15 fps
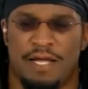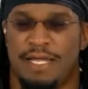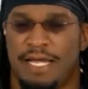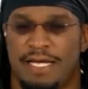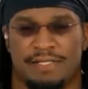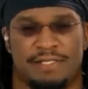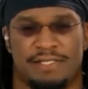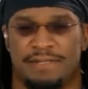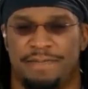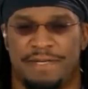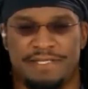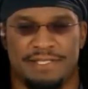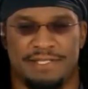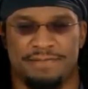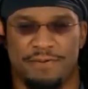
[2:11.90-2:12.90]
Yes, it's a
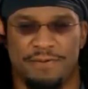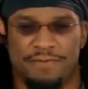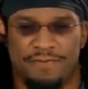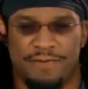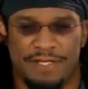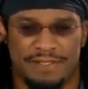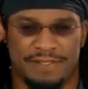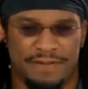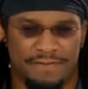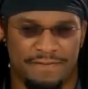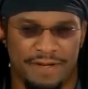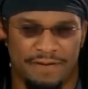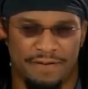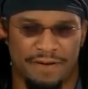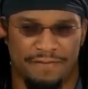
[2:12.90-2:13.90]
business move, and it's
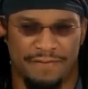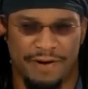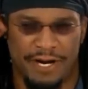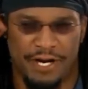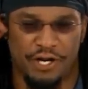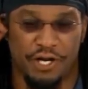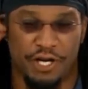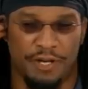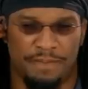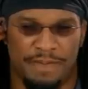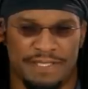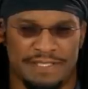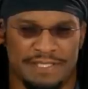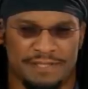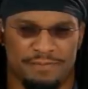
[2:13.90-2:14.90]
a very good
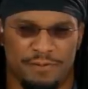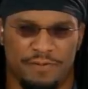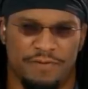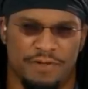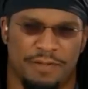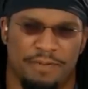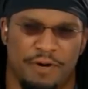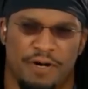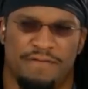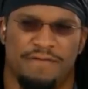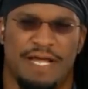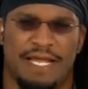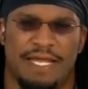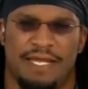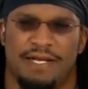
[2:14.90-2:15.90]
business move on the part of
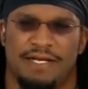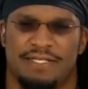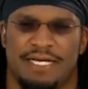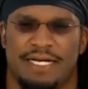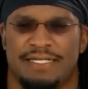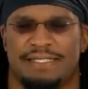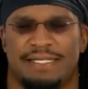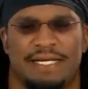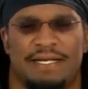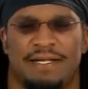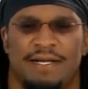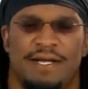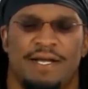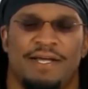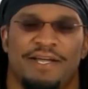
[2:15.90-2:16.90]
Nike. Because, like I said,
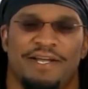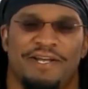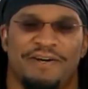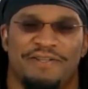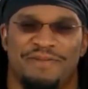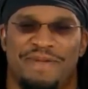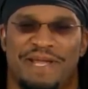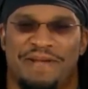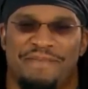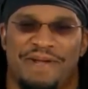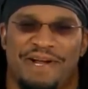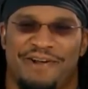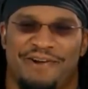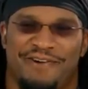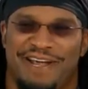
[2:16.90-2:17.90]
the Make
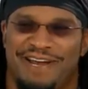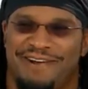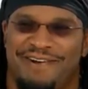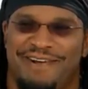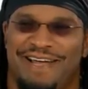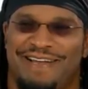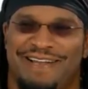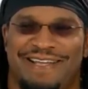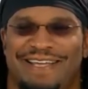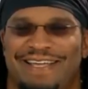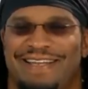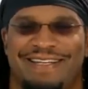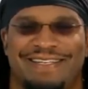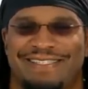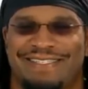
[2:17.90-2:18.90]
America Great crowd
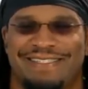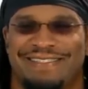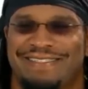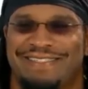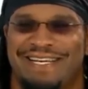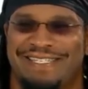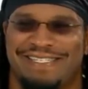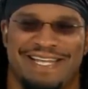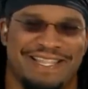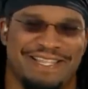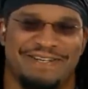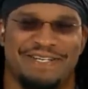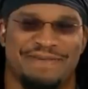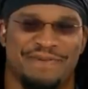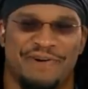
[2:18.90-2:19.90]
again that's not
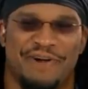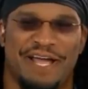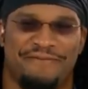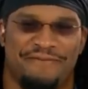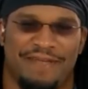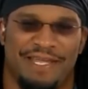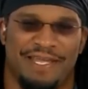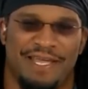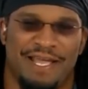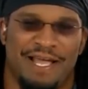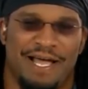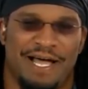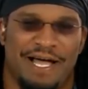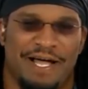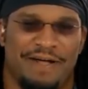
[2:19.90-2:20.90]
their demographic.
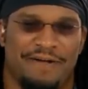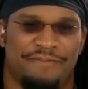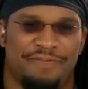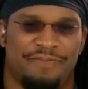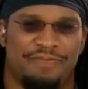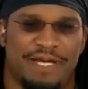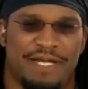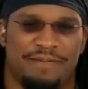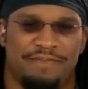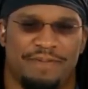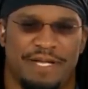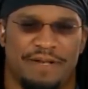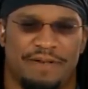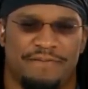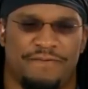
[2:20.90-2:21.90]

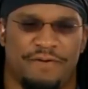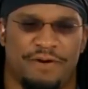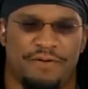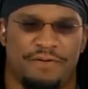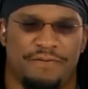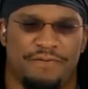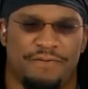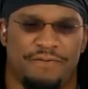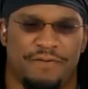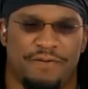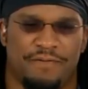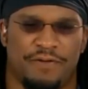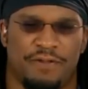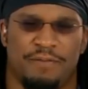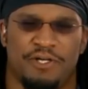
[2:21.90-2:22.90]
But for
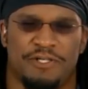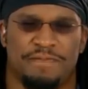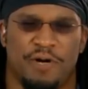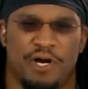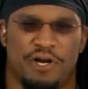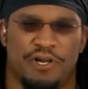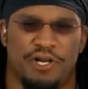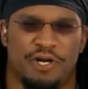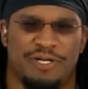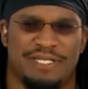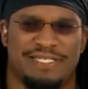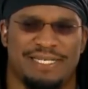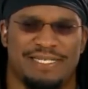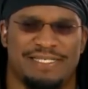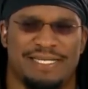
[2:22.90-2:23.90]
the most part,
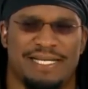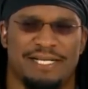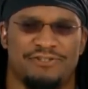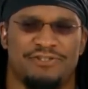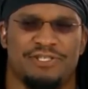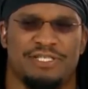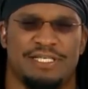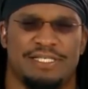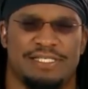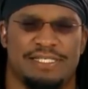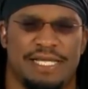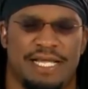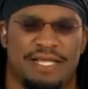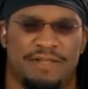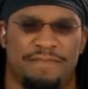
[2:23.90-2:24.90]
it's interesting
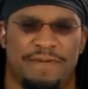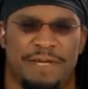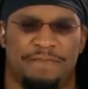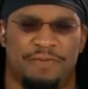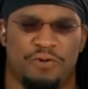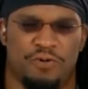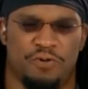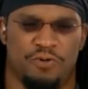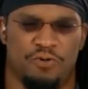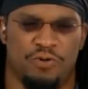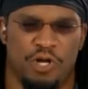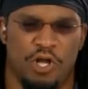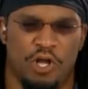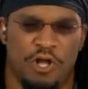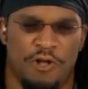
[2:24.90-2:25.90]
seeing the people
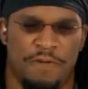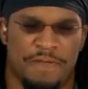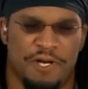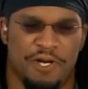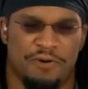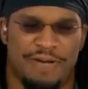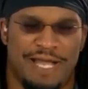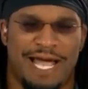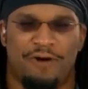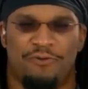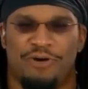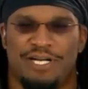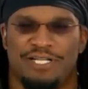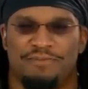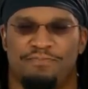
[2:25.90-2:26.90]
who, now
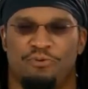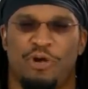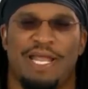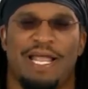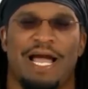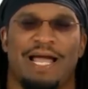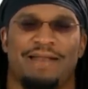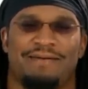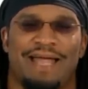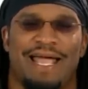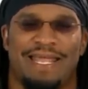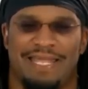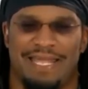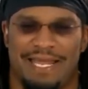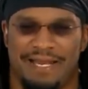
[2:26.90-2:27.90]
want to boycott
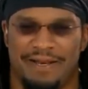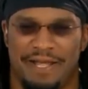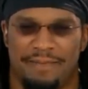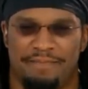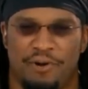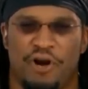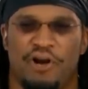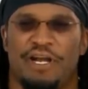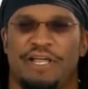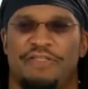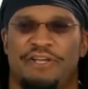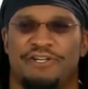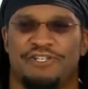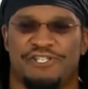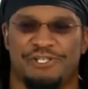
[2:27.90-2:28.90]
Nike, and they're burning
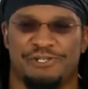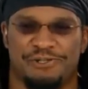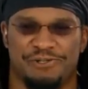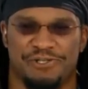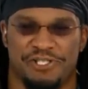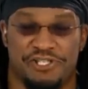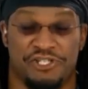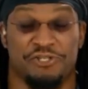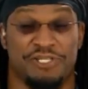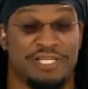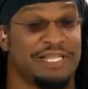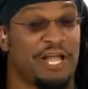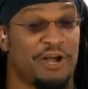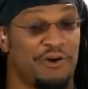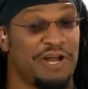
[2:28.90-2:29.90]
their shoes
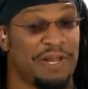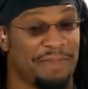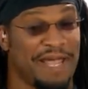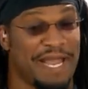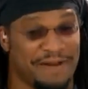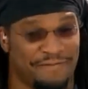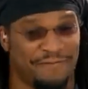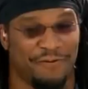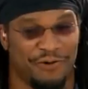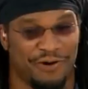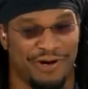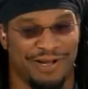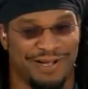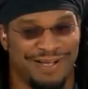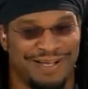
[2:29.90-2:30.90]
that they already paid
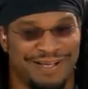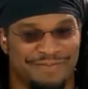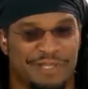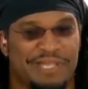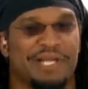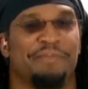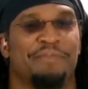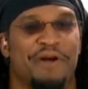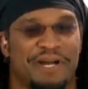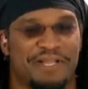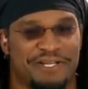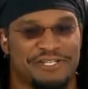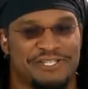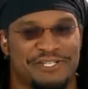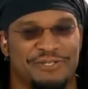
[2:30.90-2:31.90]
for, but they're
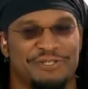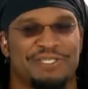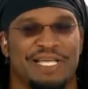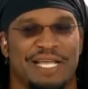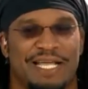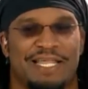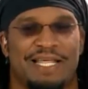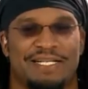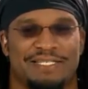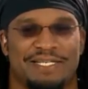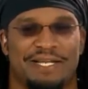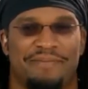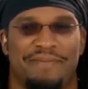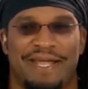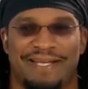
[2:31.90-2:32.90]
burning their shoes thinking that it's
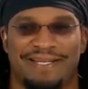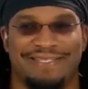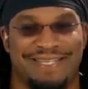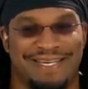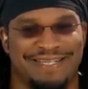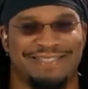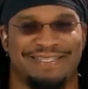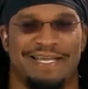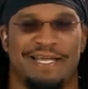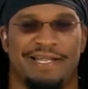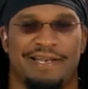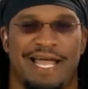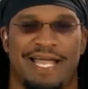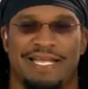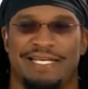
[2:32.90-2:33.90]
going to make a dent
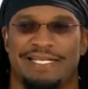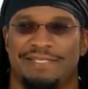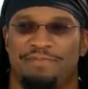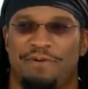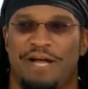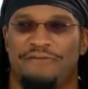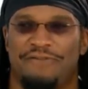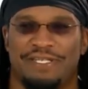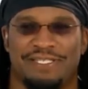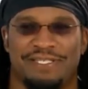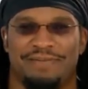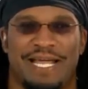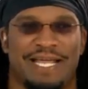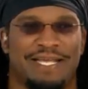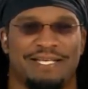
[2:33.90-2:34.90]
in Nike's profits.
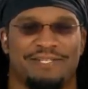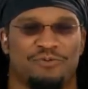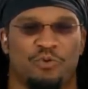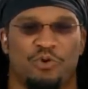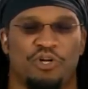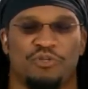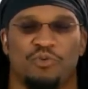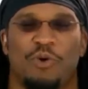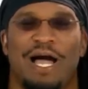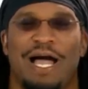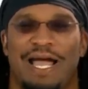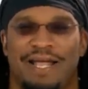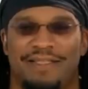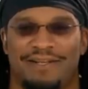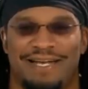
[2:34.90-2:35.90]
And Nike is
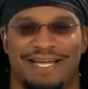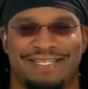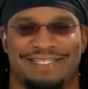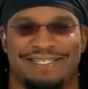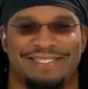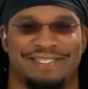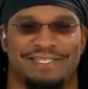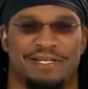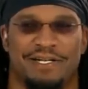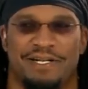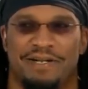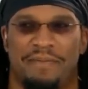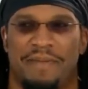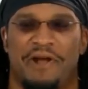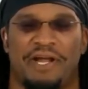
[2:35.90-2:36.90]
worldwide; they're not just an
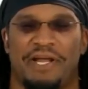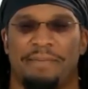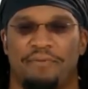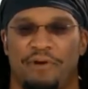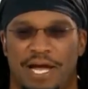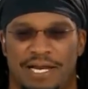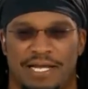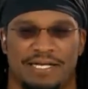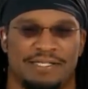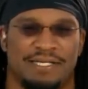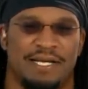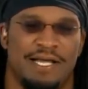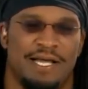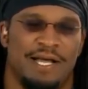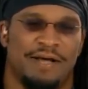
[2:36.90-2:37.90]
American product.
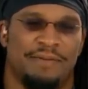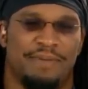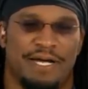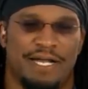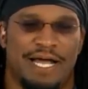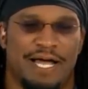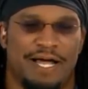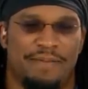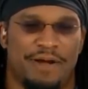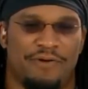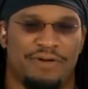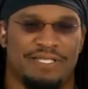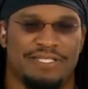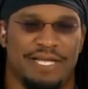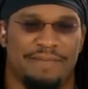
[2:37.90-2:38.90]
But I
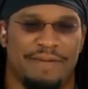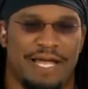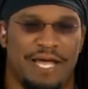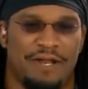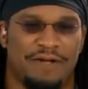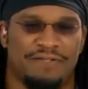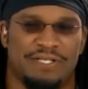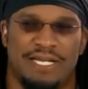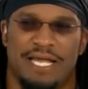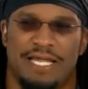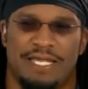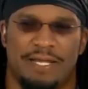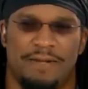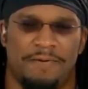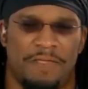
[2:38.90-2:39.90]
really take my hat off to Nike.